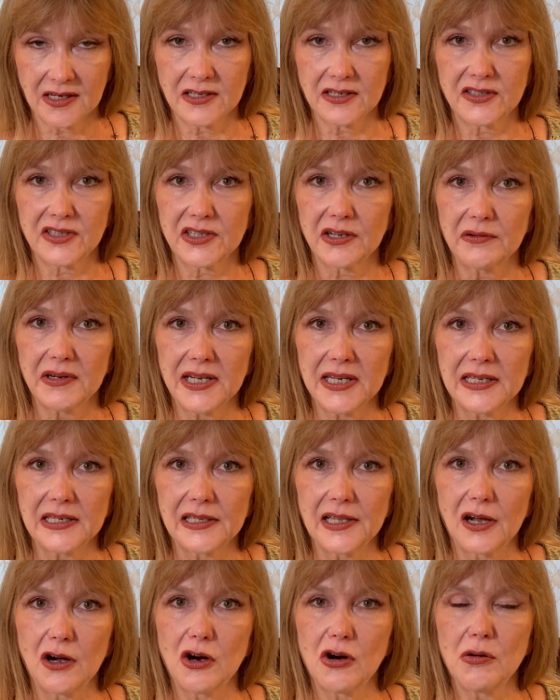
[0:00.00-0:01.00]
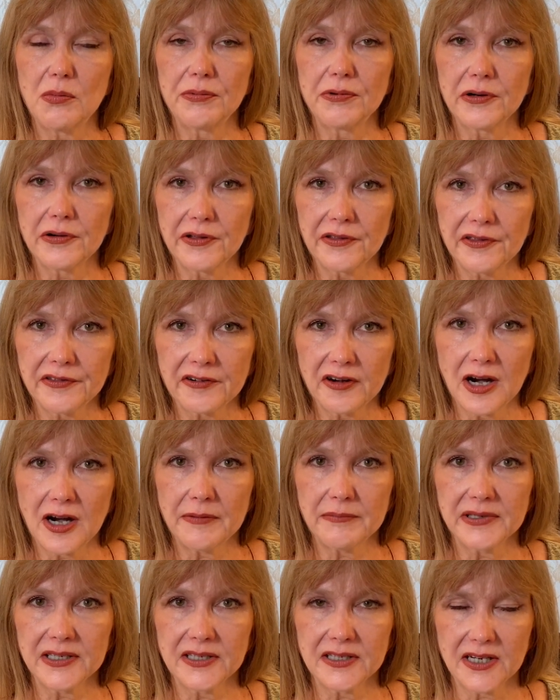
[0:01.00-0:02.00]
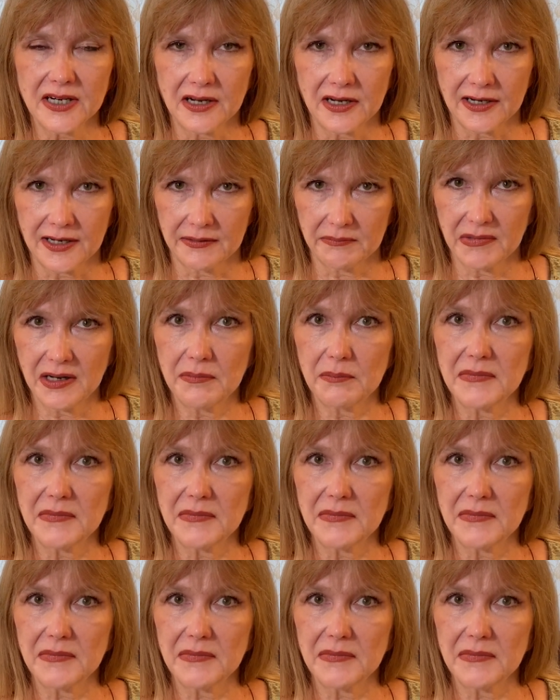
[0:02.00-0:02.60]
So a low prothrombin time